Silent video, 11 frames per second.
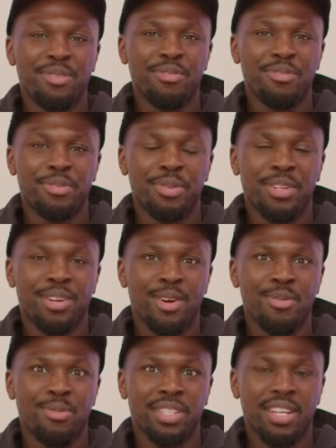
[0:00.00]
and food
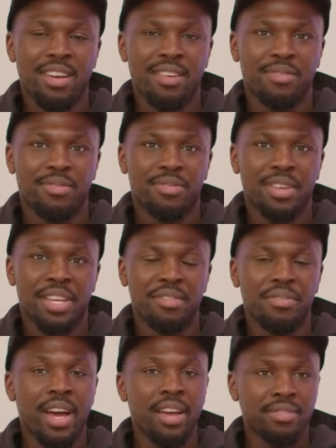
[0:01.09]
alone was like
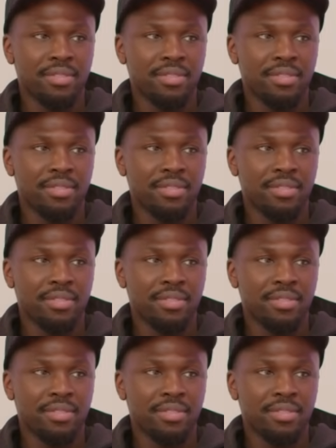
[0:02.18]
35.